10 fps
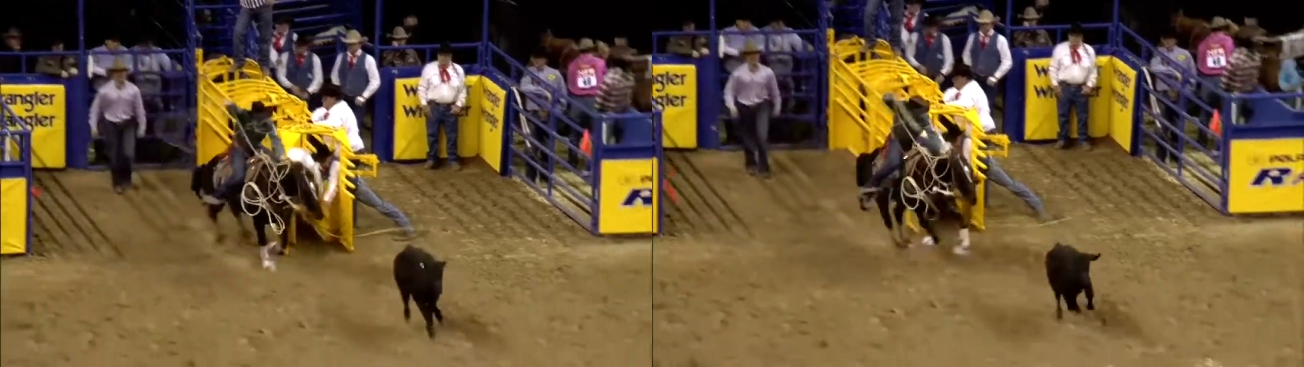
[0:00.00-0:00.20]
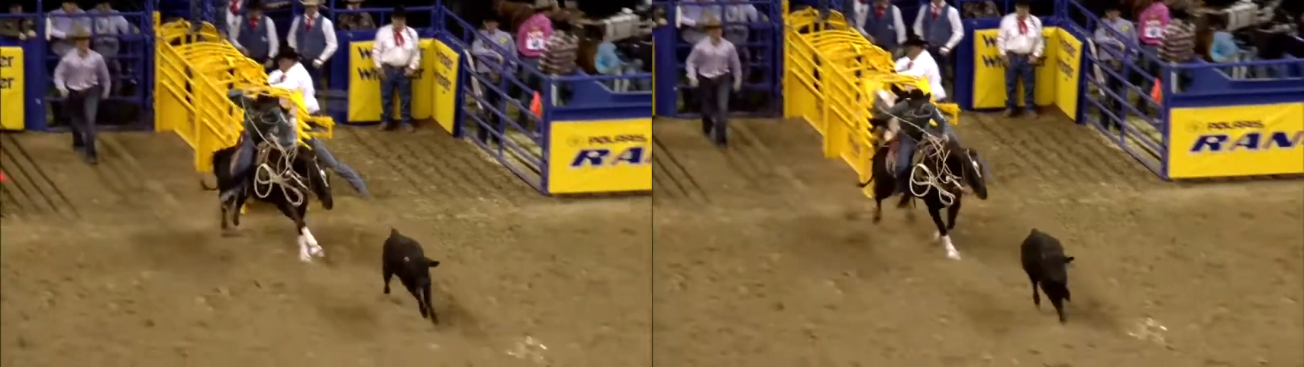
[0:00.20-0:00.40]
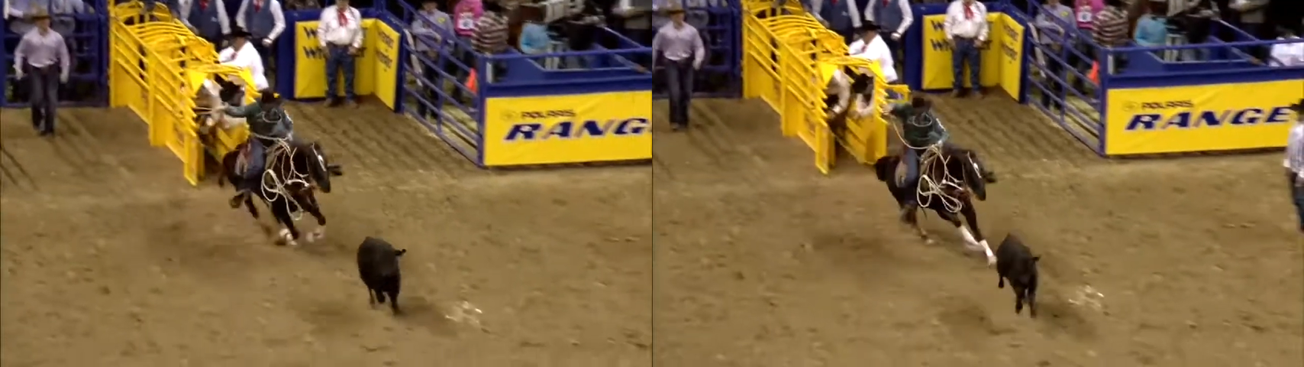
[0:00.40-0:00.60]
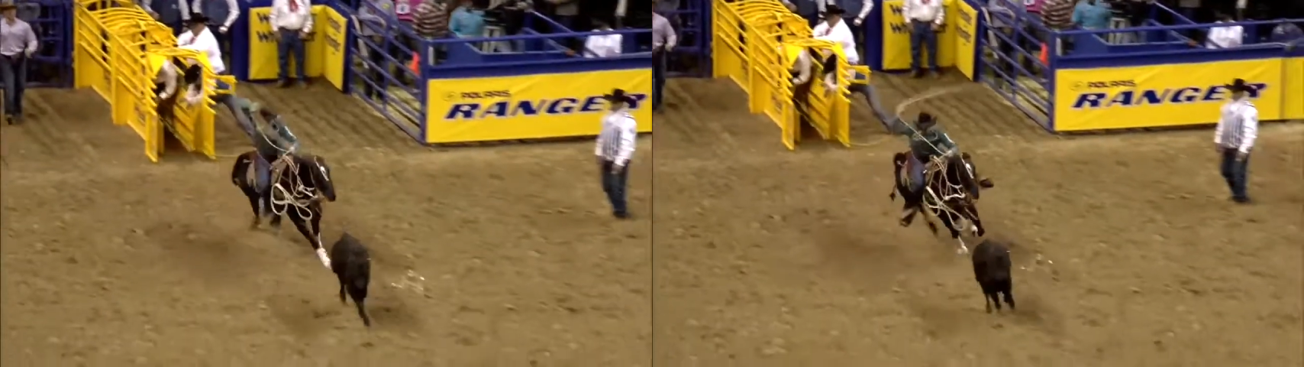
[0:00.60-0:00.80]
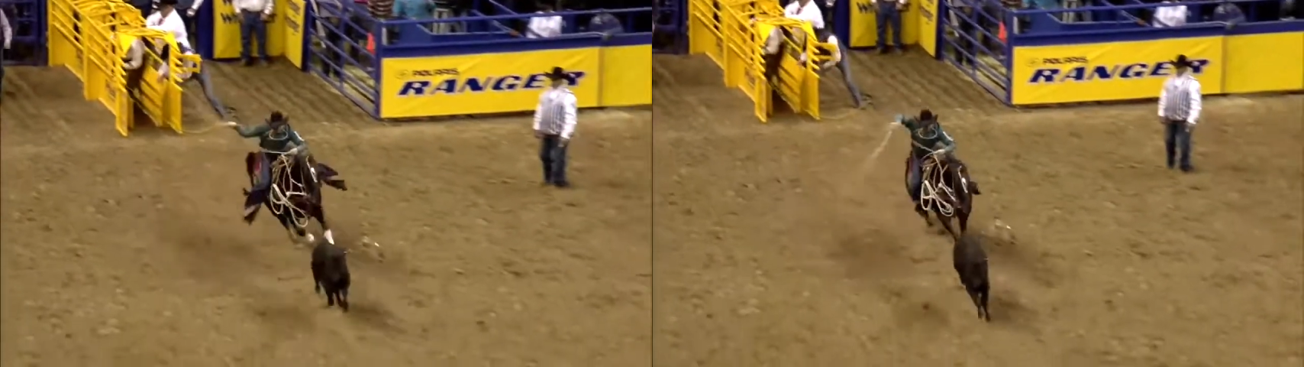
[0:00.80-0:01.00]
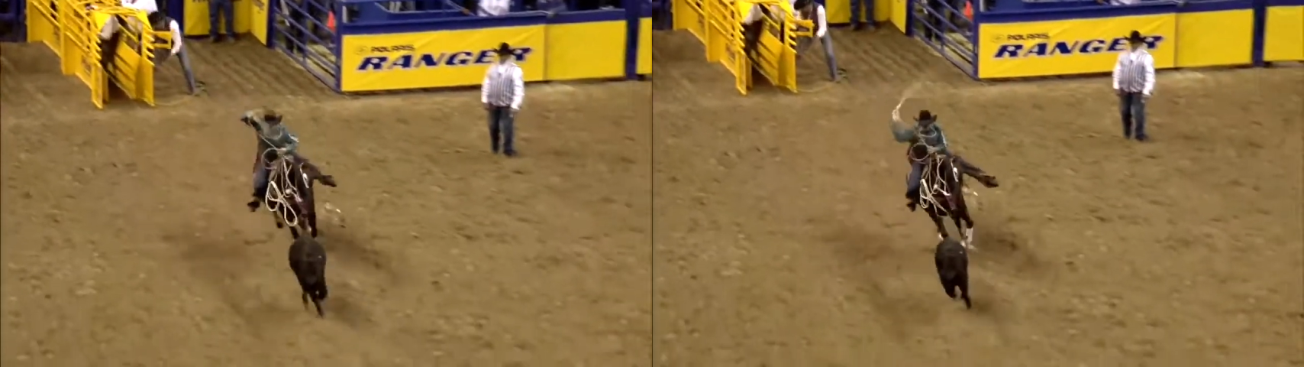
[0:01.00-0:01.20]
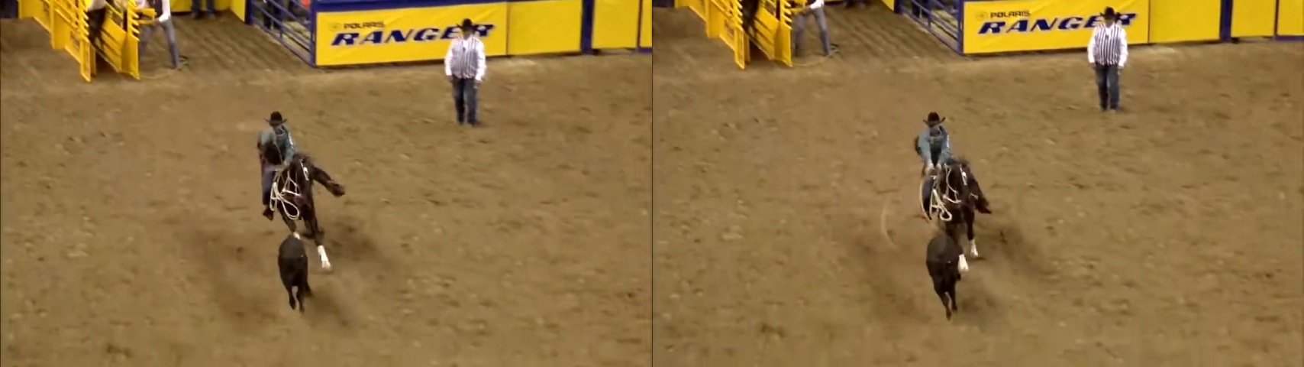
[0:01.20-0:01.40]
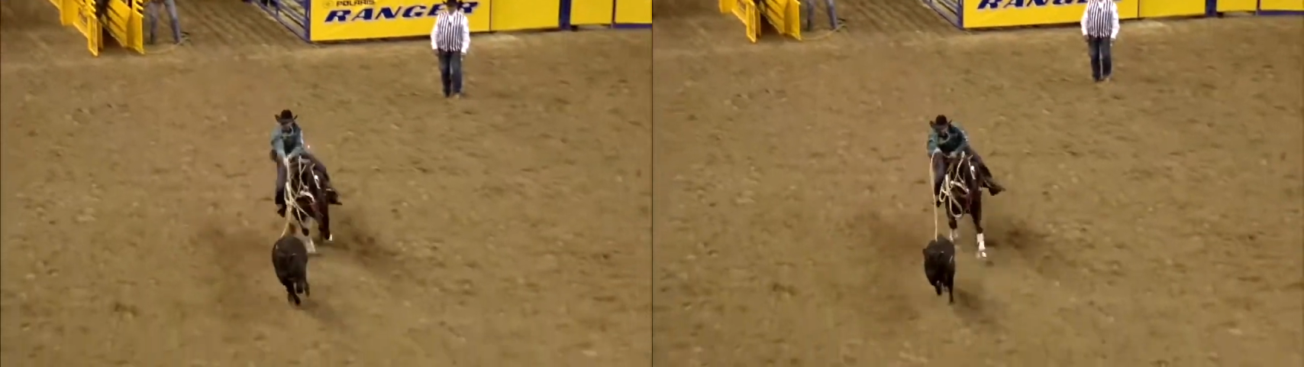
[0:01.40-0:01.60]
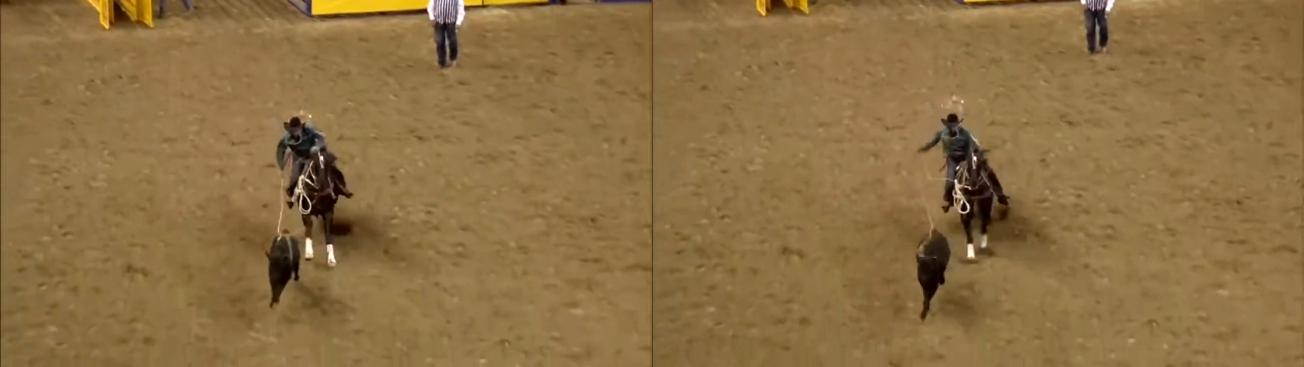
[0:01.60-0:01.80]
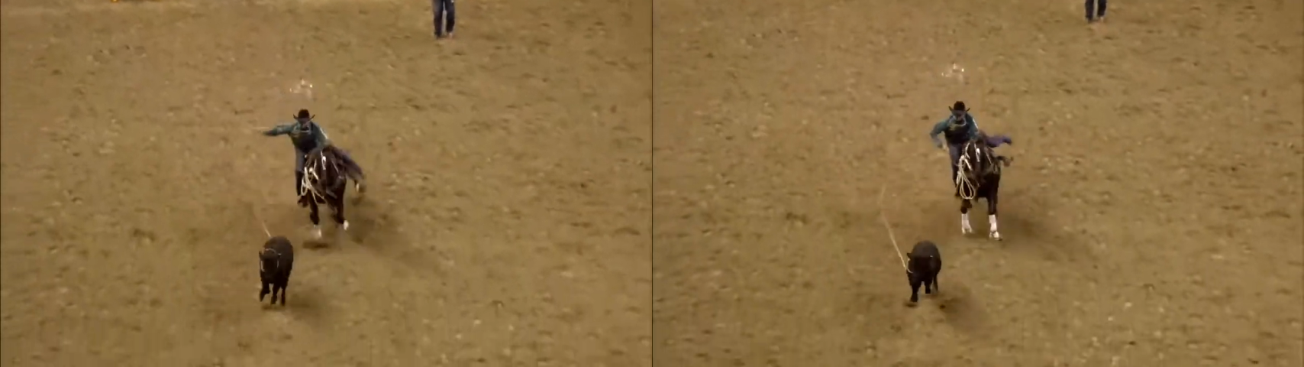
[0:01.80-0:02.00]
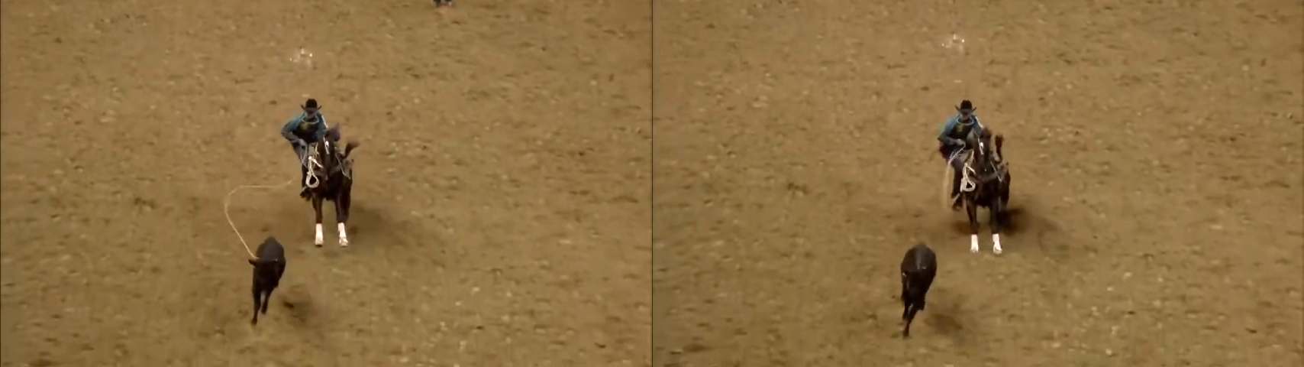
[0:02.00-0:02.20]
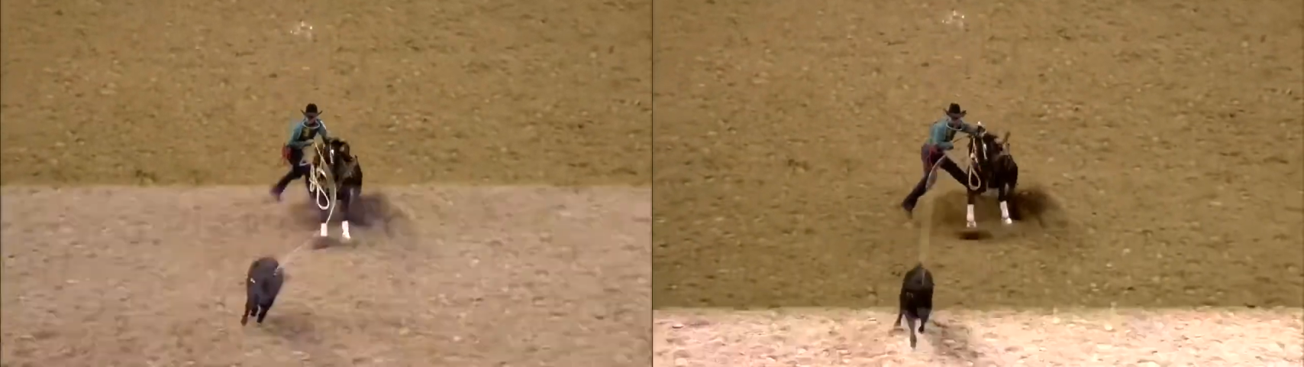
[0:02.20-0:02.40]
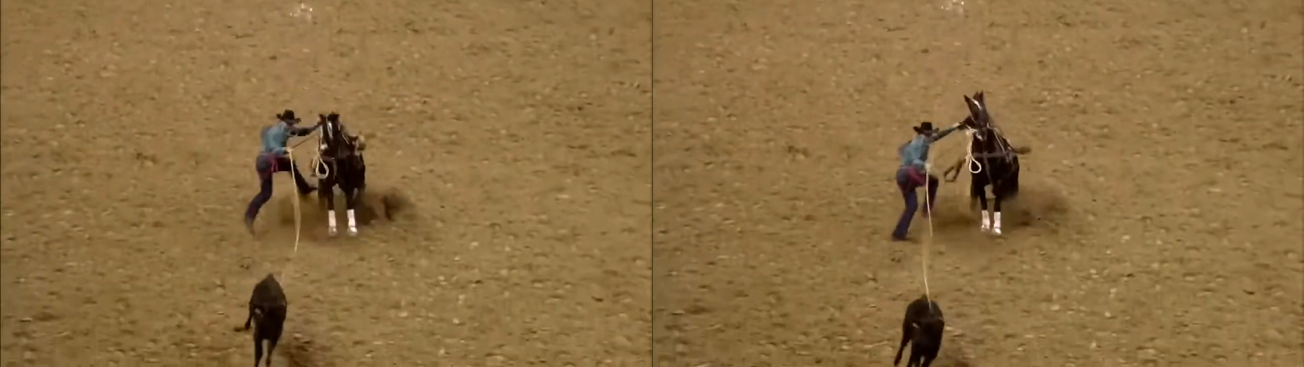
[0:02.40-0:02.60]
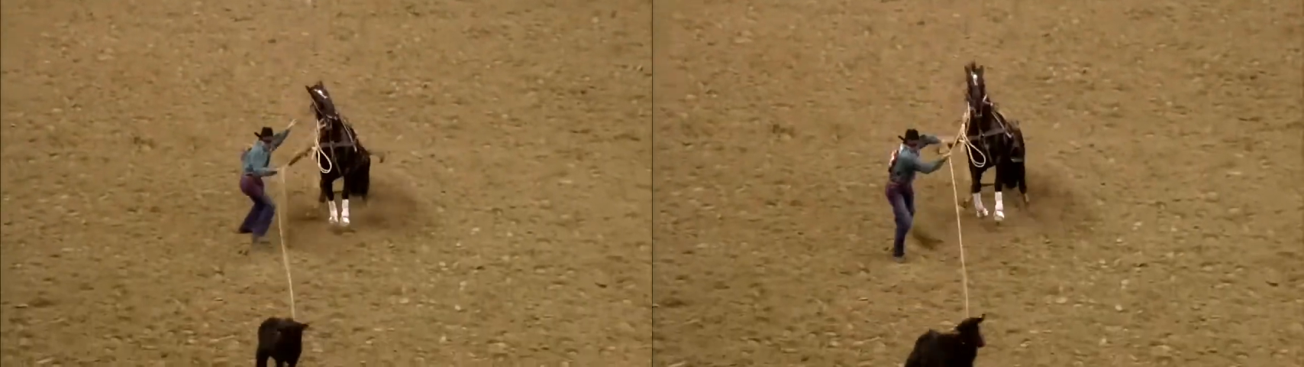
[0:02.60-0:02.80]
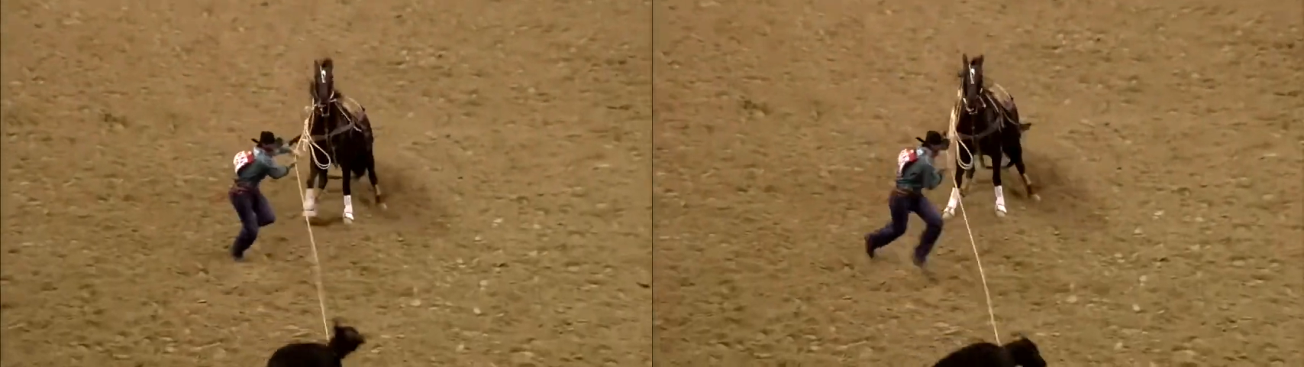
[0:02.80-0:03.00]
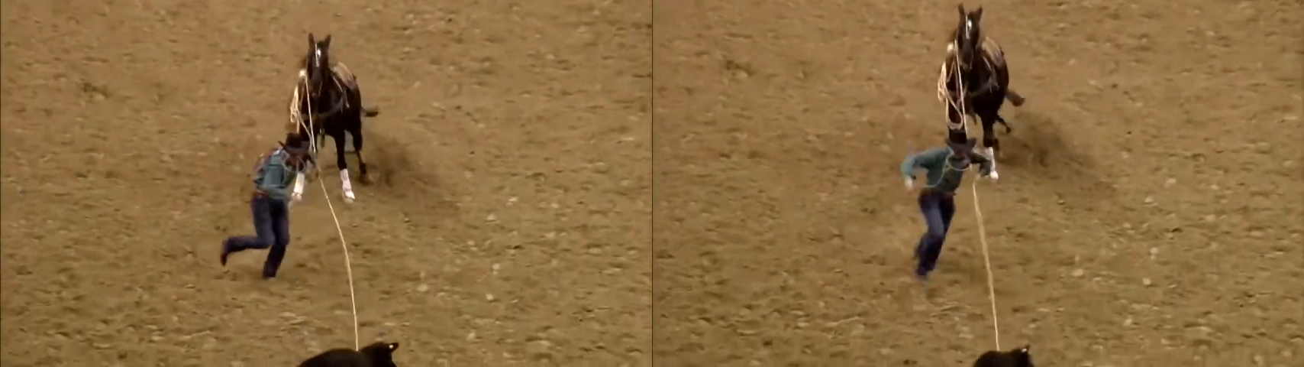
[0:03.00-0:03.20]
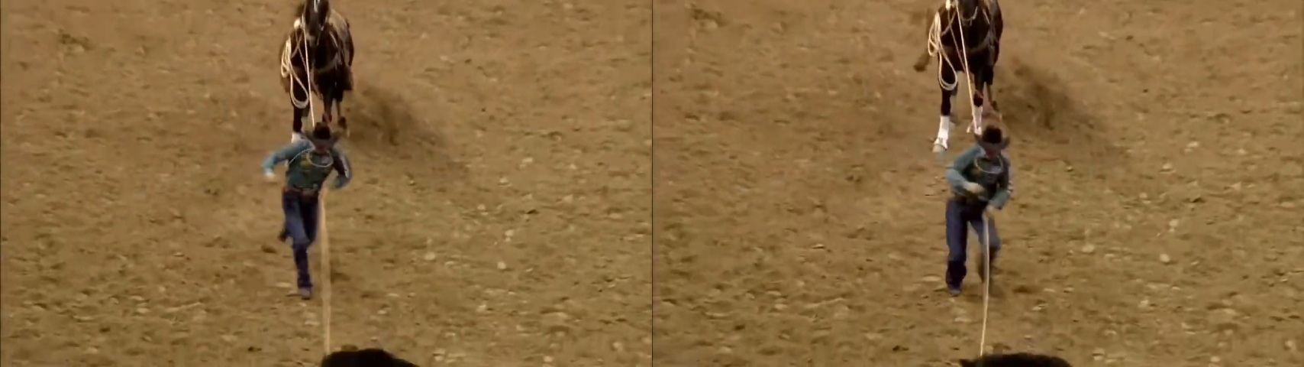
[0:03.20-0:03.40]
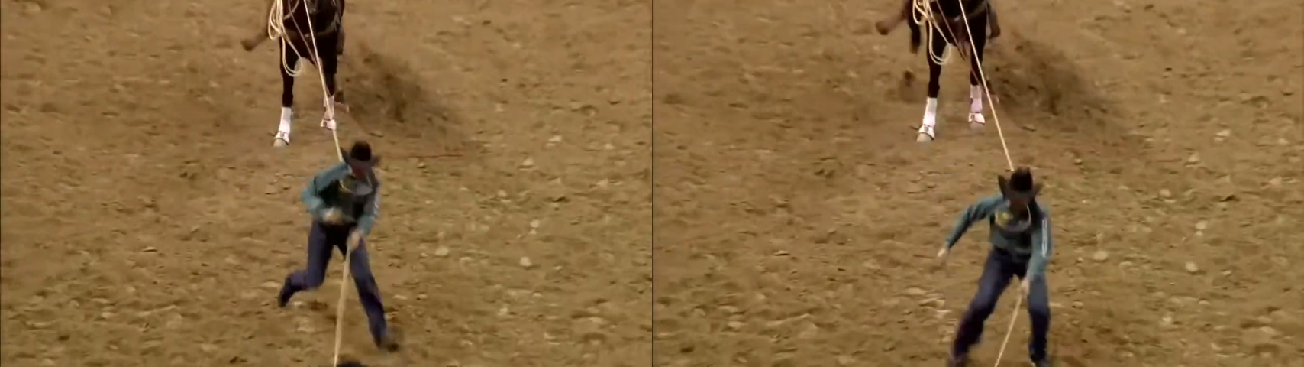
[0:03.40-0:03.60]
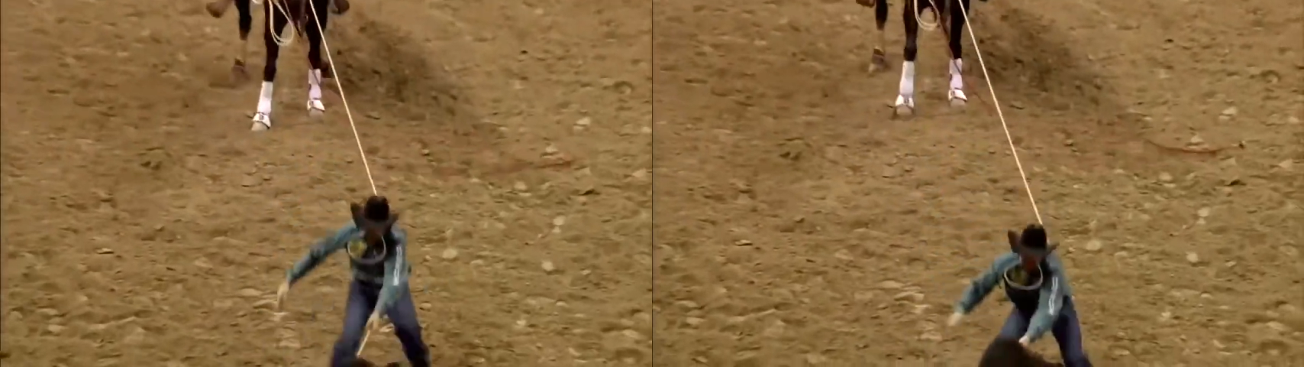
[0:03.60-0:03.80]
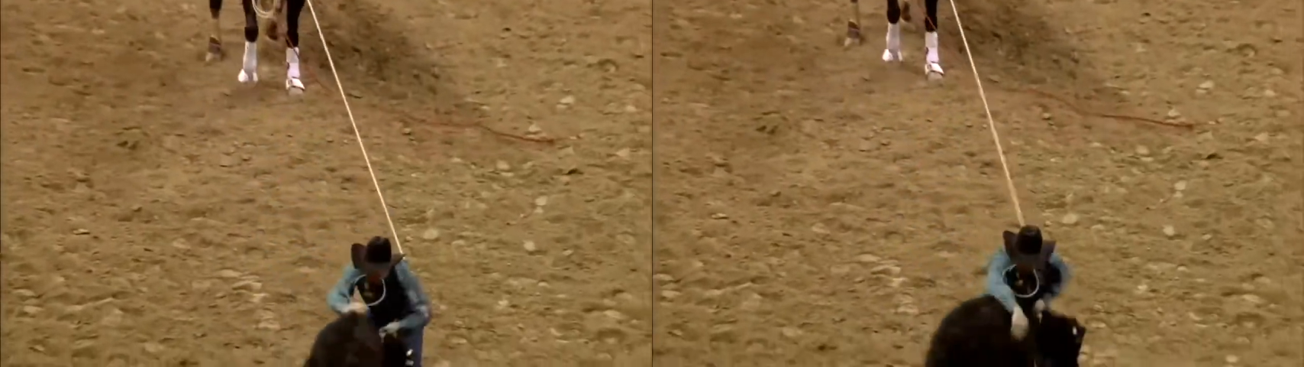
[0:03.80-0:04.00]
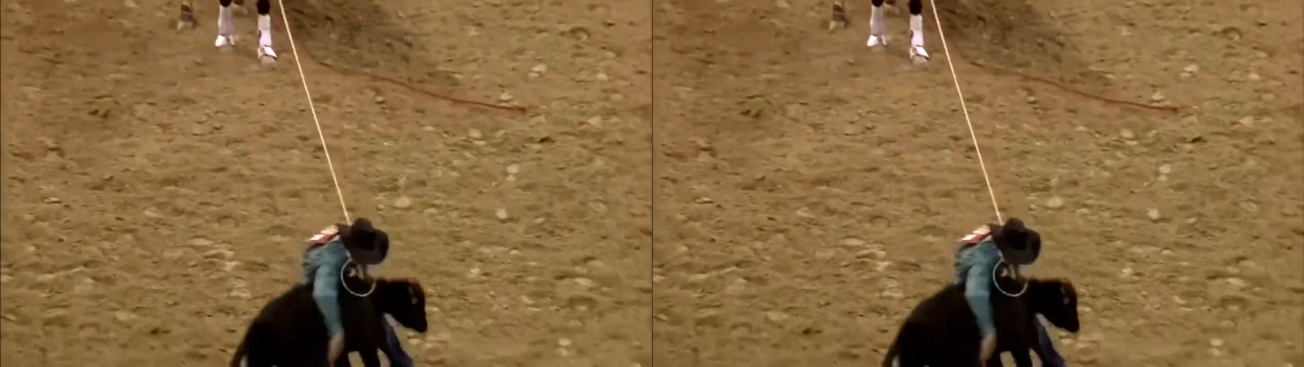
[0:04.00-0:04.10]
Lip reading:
(no speaker visible)